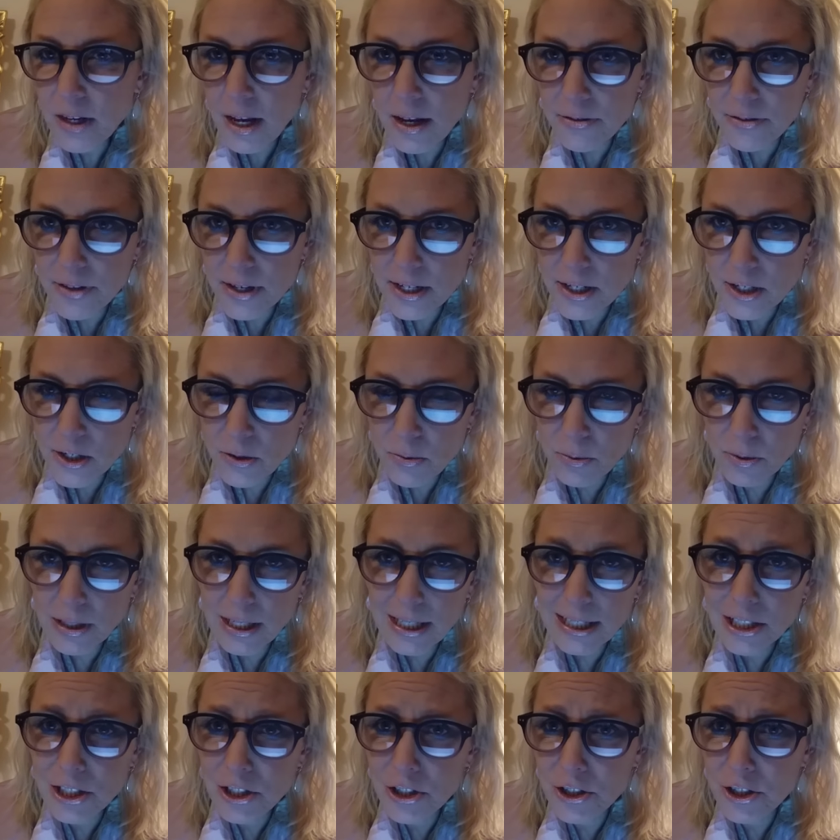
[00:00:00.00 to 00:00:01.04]
this
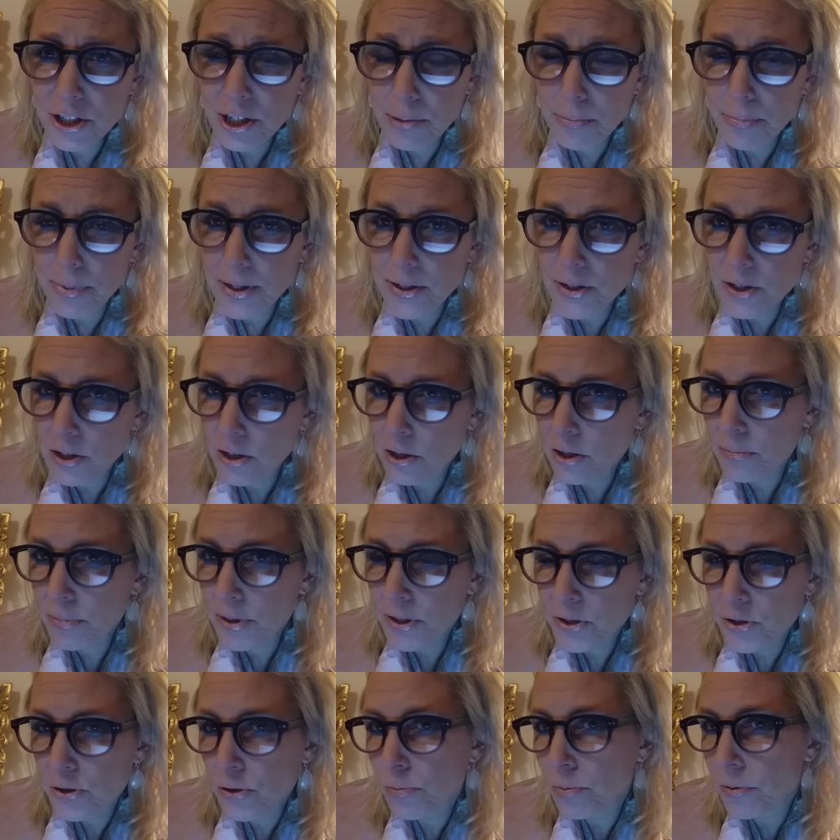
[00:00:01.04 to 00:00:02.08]
relationship is a little
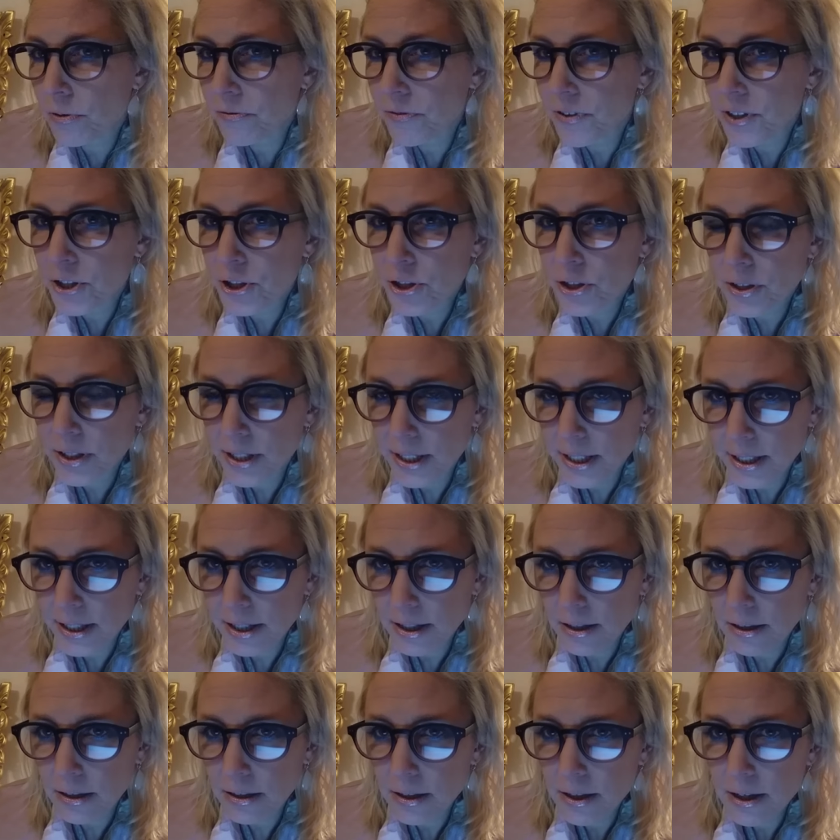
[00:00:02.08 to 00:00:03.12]
bit superficial
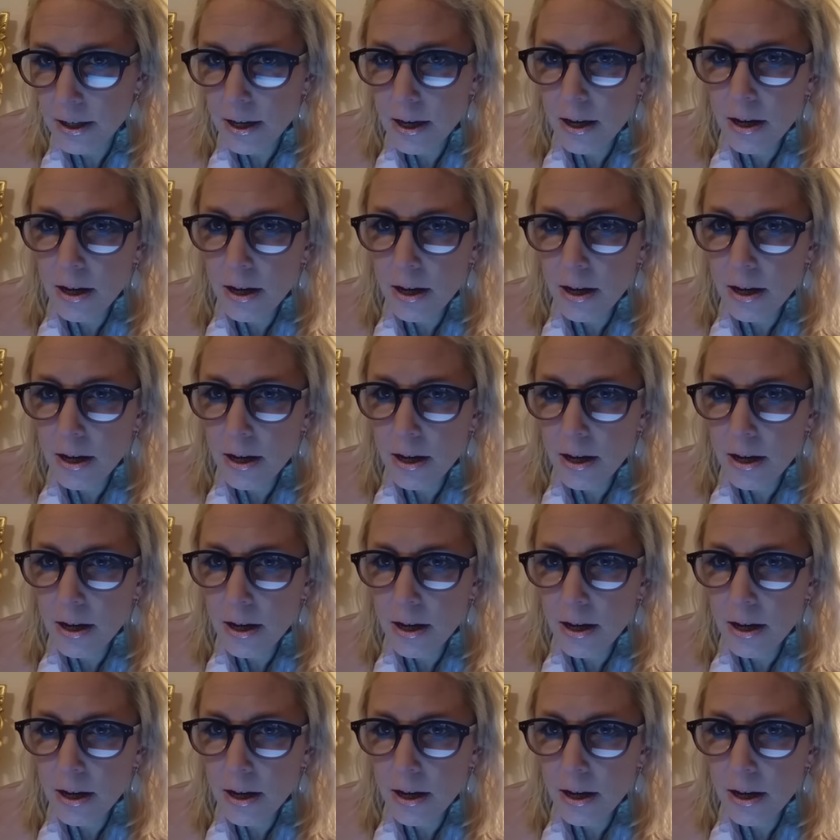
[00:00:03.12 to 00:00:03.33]
here